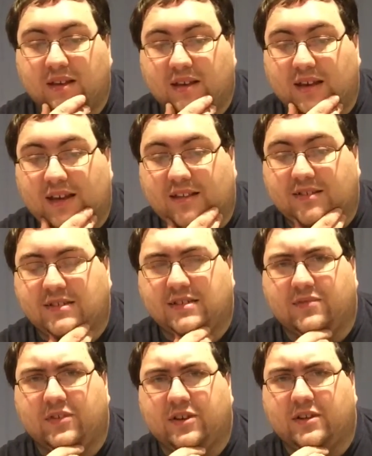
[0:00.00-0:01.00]
This was
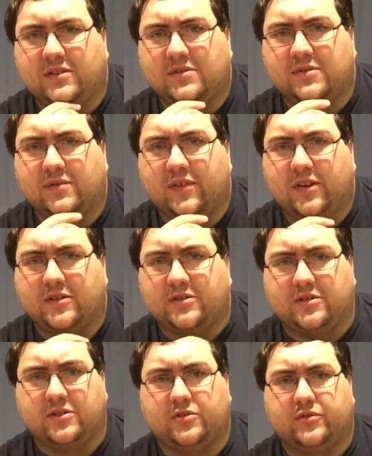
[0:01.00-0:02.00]
a very
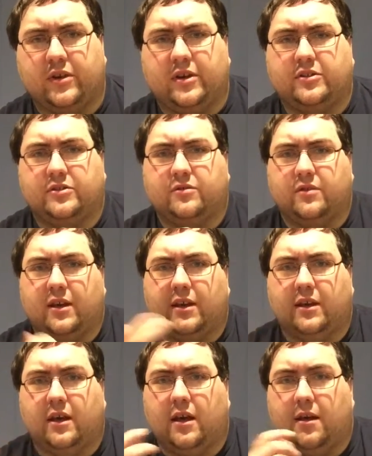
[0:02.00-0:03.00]
interesting trade too.
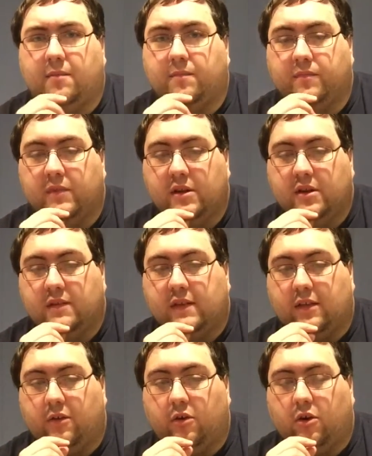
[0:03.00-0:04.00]

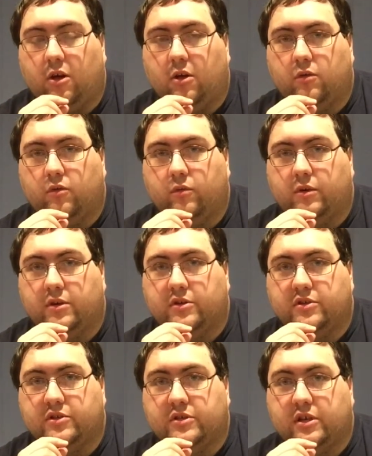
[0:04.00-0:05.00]
Taylor Hall, who
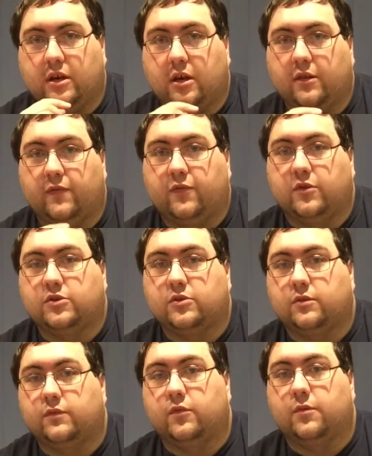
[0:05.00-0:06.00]
was the first
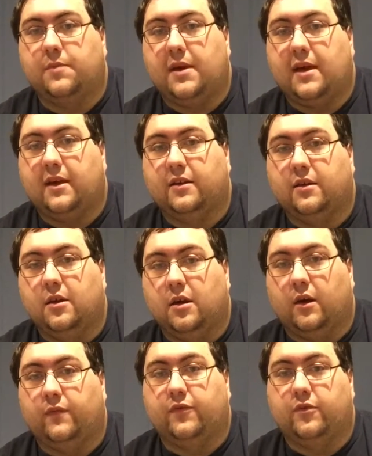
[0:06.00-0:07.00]
overall pick
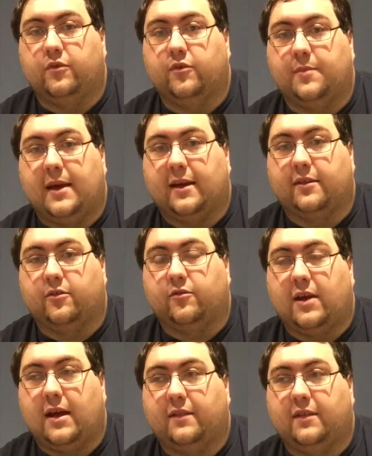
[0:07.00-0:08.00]
a few years back in the
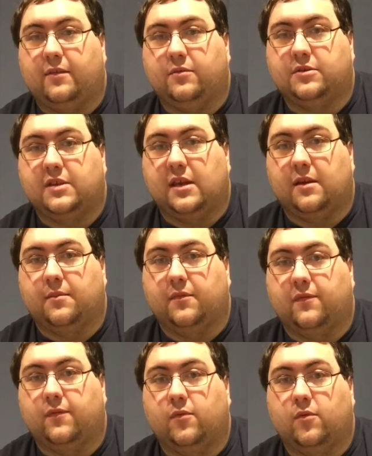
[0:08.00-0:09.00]
draft, he was taken
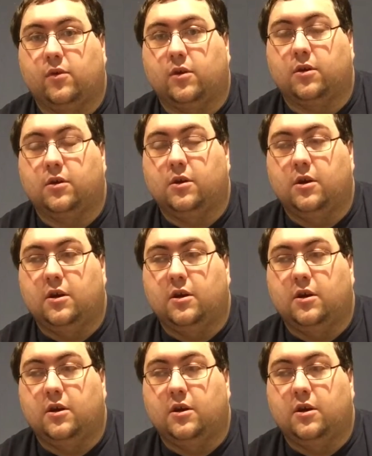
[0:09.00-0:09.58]
before